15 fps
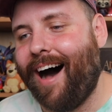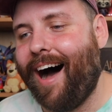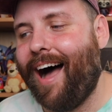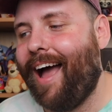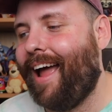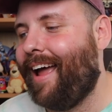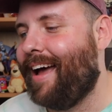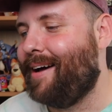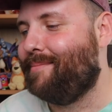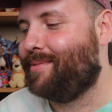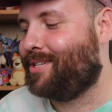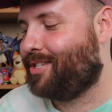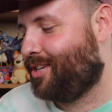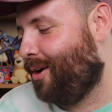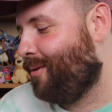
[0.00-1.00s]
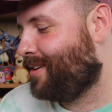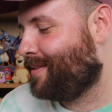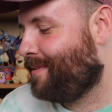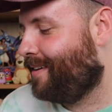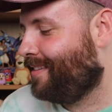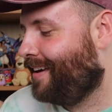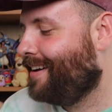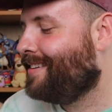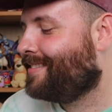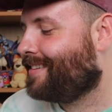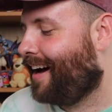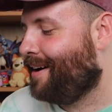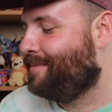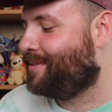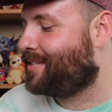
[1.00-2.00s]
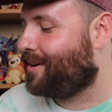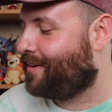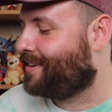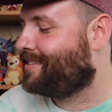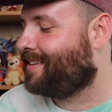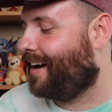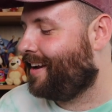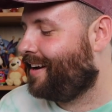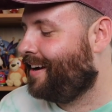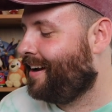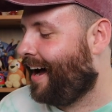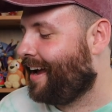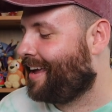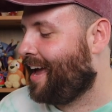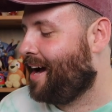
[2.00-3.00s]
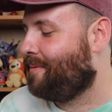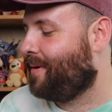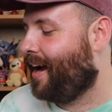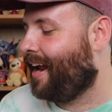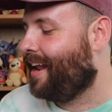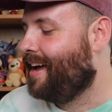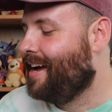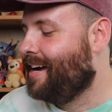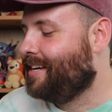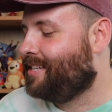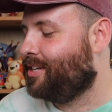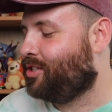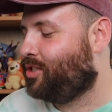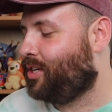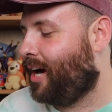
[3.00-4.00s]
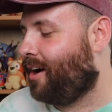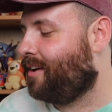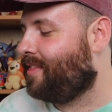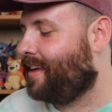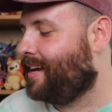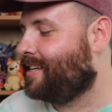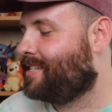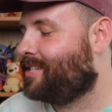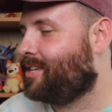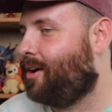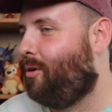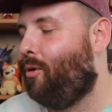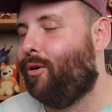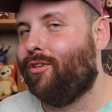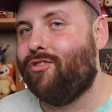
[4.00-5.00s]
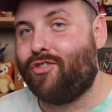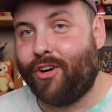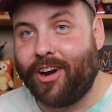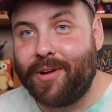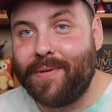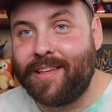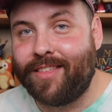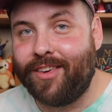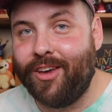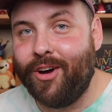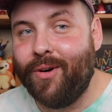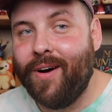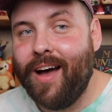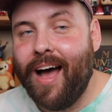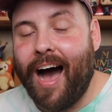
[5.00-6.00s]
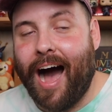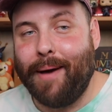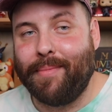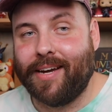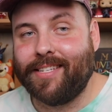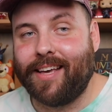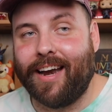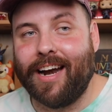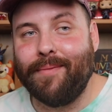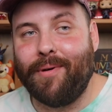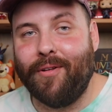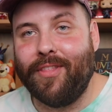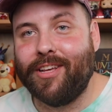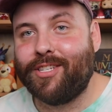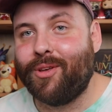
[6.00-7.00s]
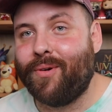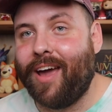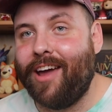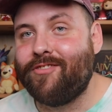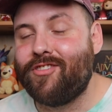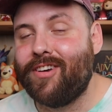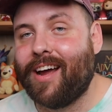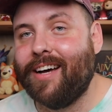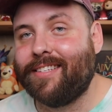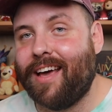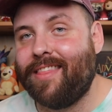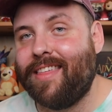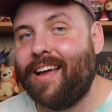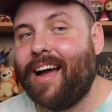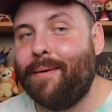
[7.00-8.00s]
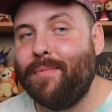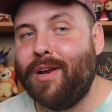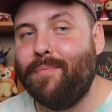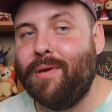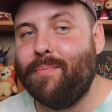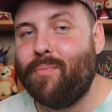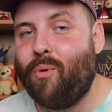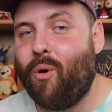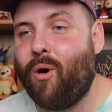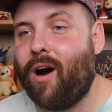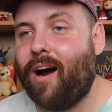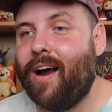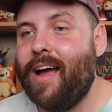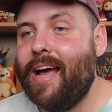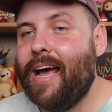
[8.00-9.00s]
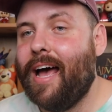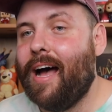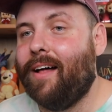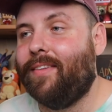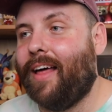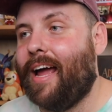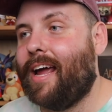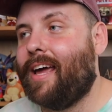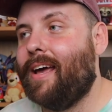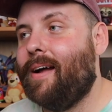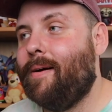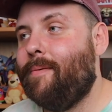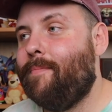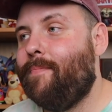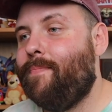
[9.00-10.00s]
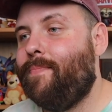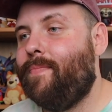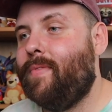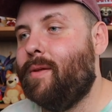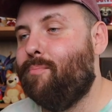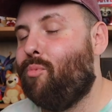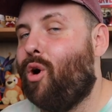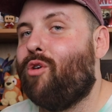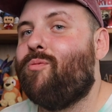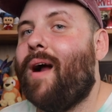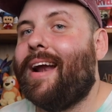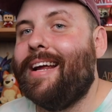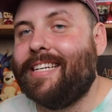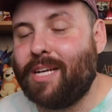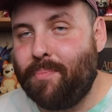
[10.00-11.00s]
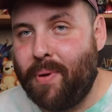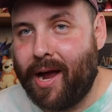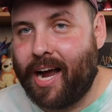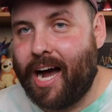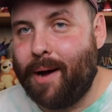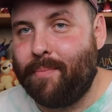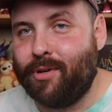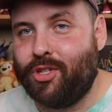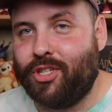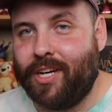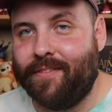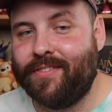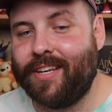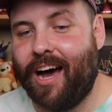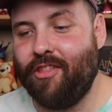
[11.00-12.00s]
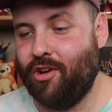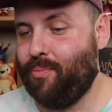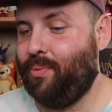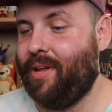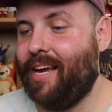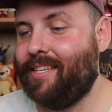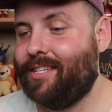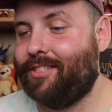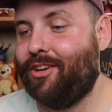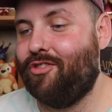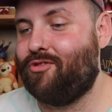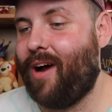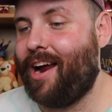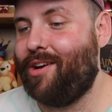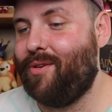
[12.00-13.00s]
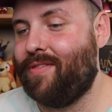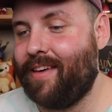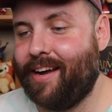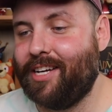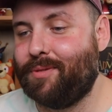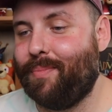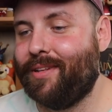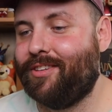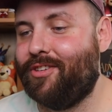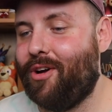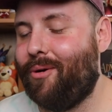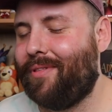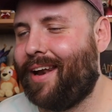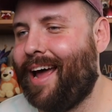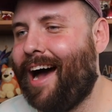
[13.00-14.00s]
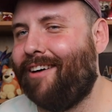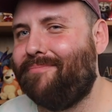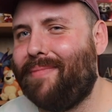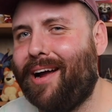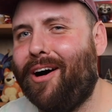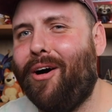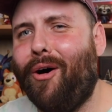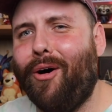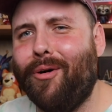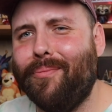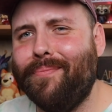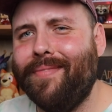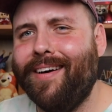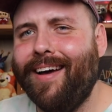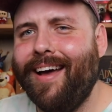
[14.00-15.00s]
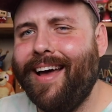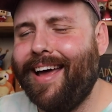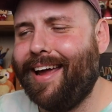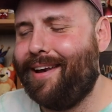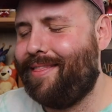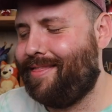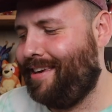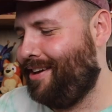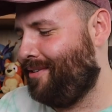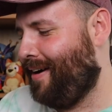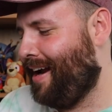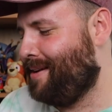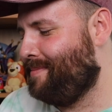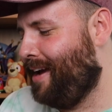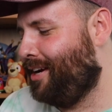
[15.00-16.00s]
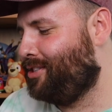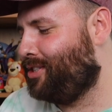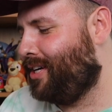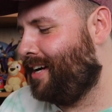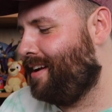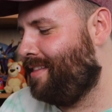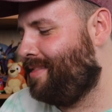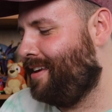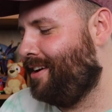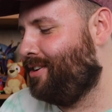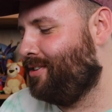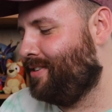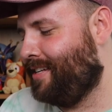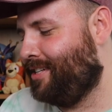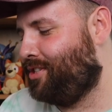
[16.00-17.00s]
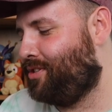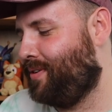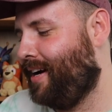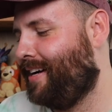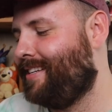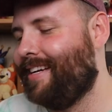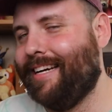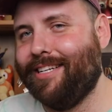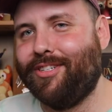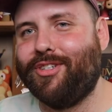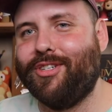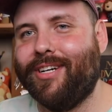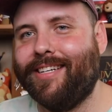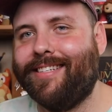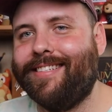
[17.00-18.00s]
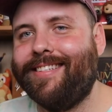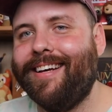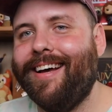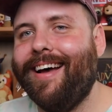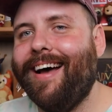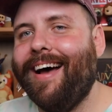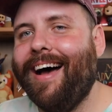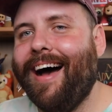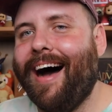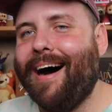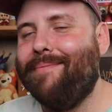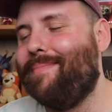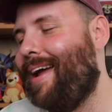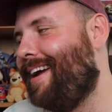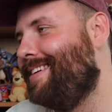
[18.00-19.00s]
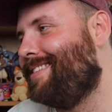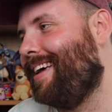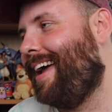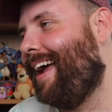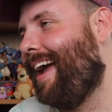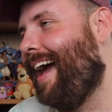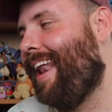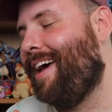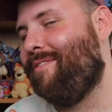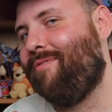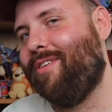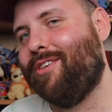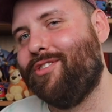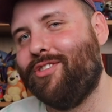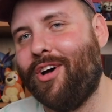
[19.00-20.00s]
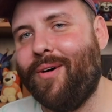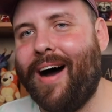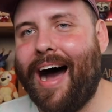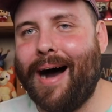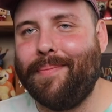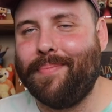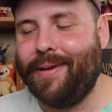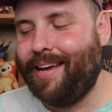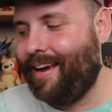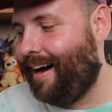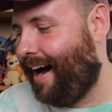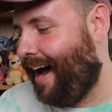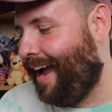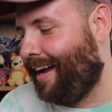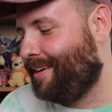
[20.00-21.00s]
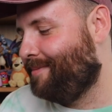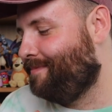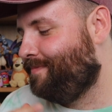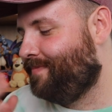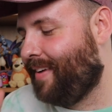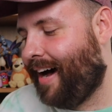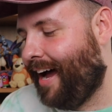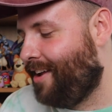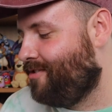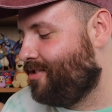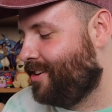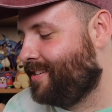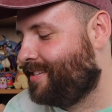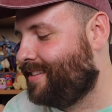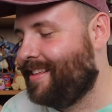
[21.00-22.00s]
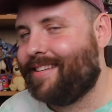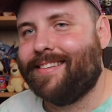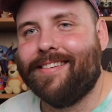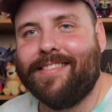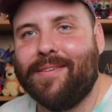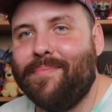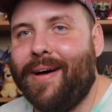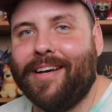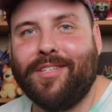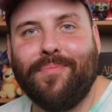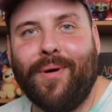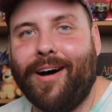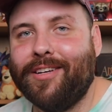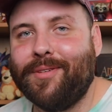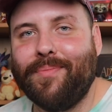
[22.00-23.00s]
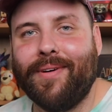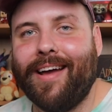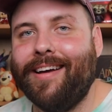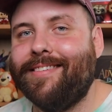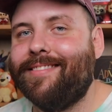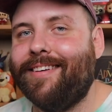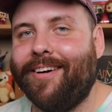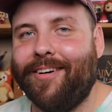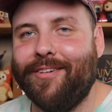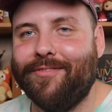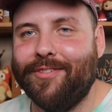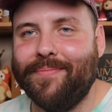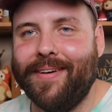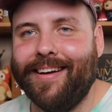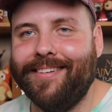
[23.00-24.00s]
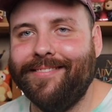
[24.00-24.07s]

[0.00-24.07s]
I am stoked about this. I'm so excited. I can't wait to share this whole journey with you. I'm excited about this location because I think I'm going to be more ready to pick up shifts other places and try new things. But to know that I have my home in theater animation, theater district is just amazing, and I feel so happy. This is the best possible case scenario for me.